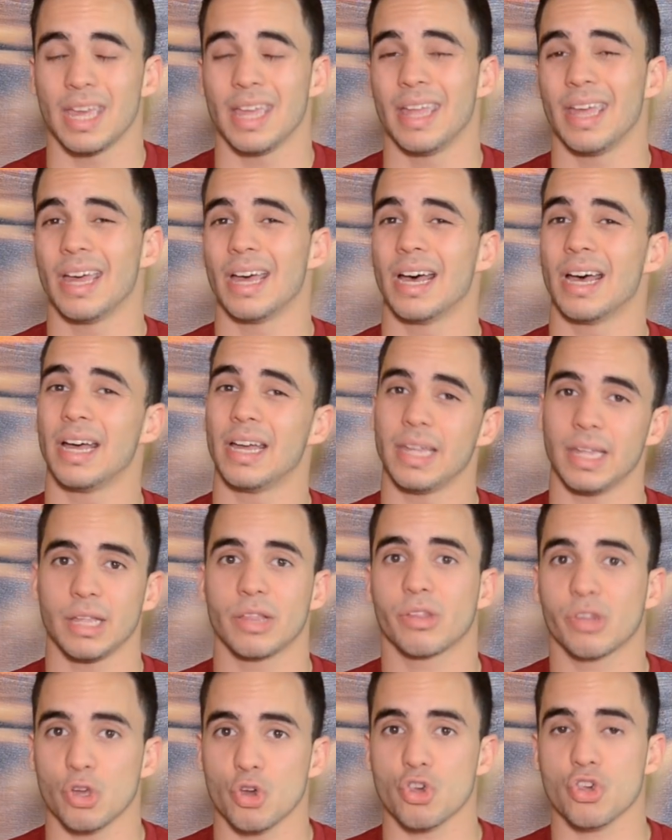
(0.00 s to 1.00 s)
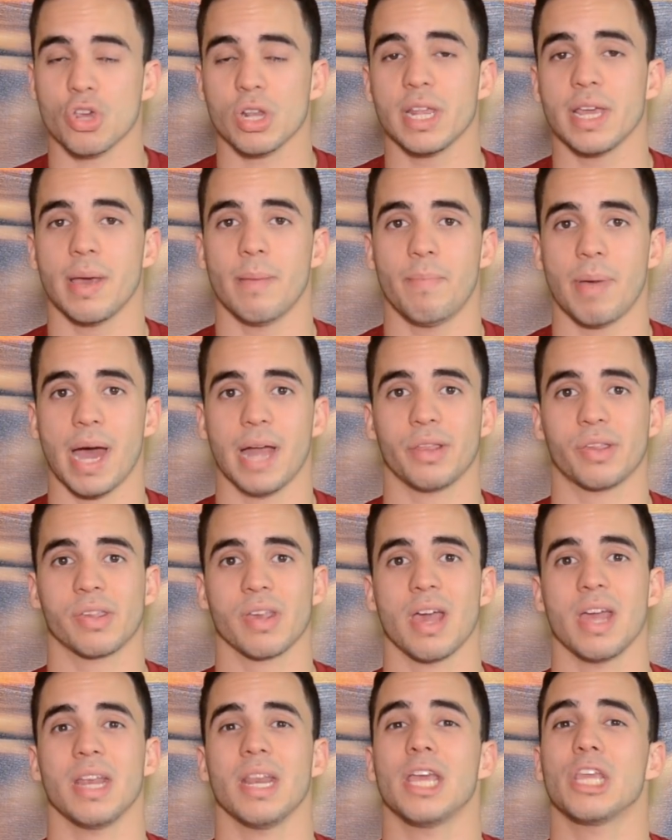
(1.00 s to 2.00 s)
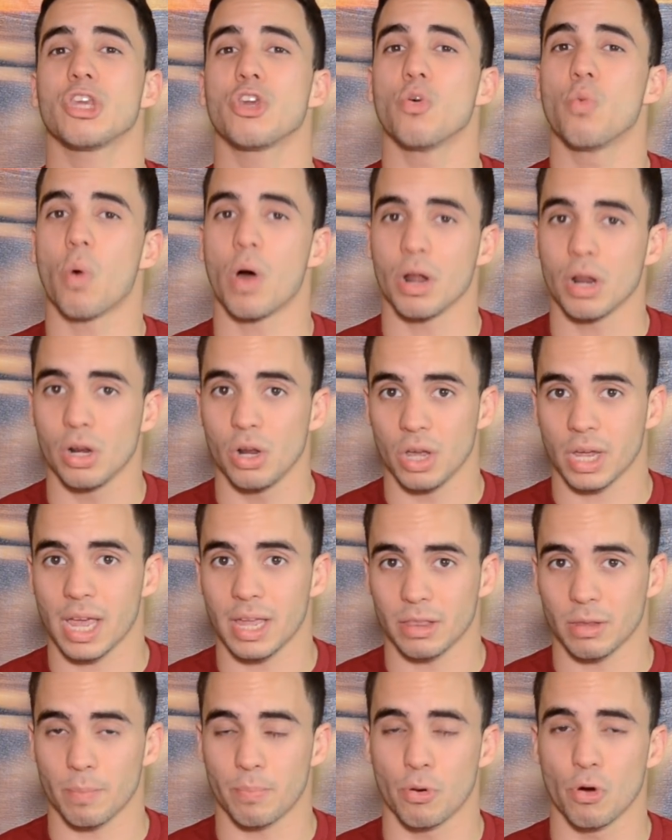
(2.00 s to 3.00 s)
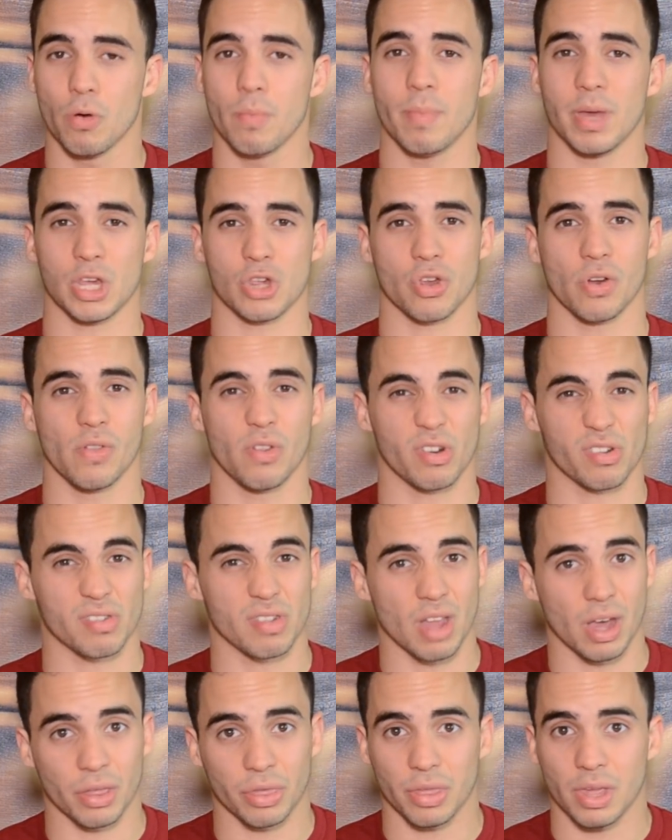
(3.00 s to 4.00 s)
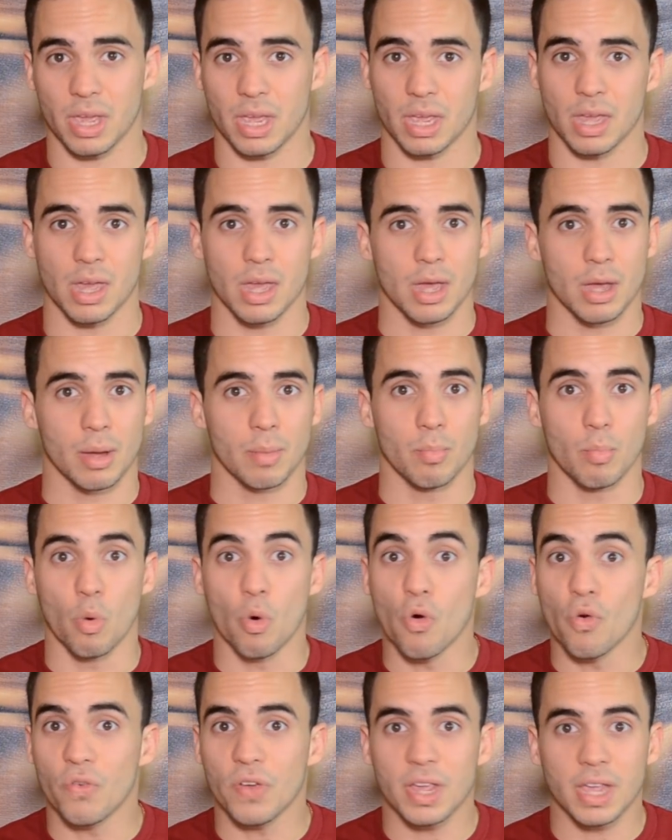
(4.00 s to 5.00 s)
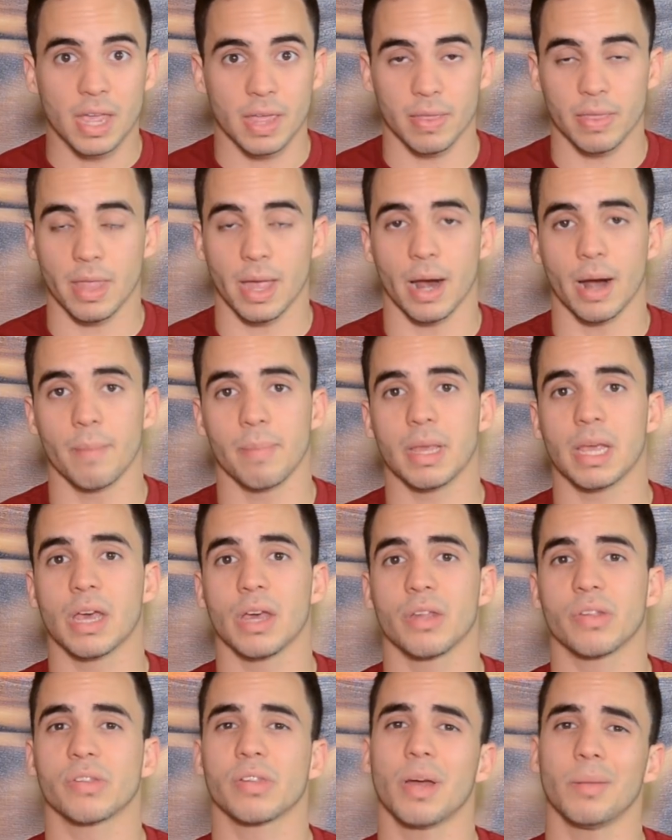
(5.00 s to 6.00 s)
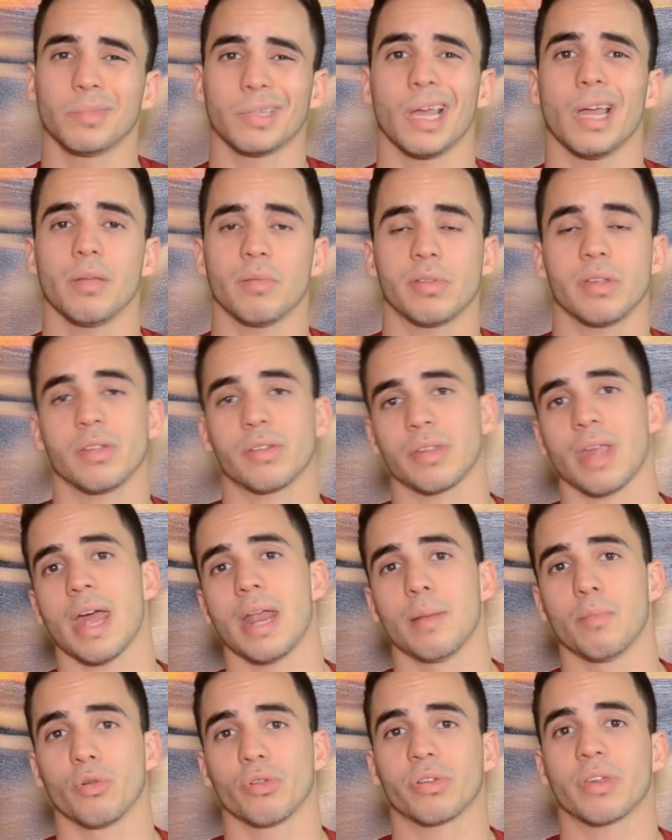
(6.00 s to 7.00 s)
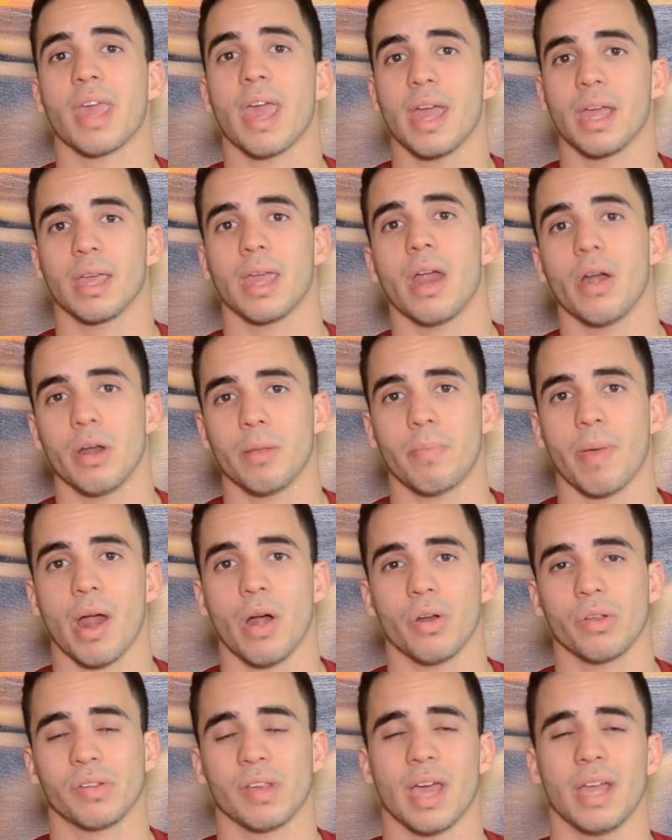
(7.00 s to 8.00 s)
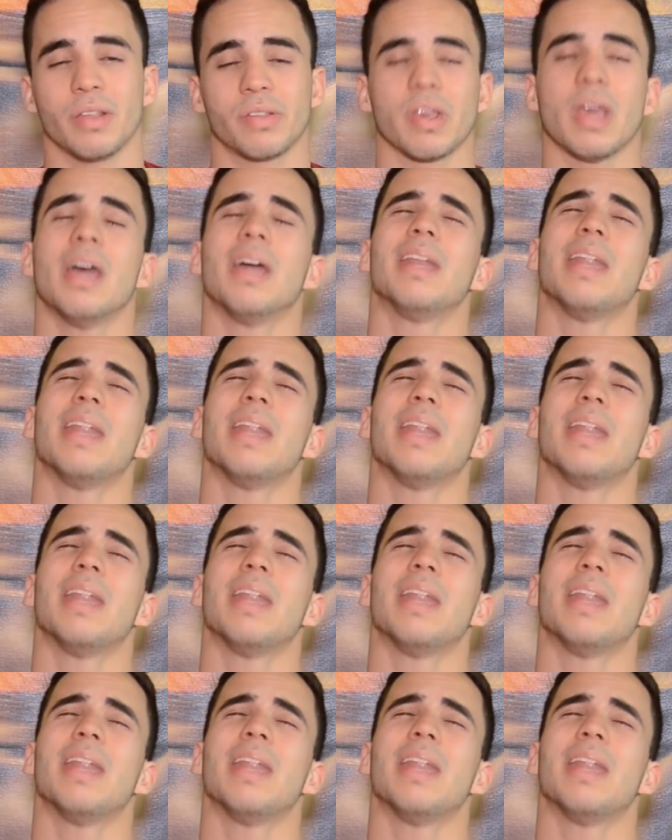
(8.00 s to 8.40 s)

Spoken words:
it's usually a bad sign, and you want to look at the poop, make sure there's nothing moving in there, because sometimes these animals can carry parasites.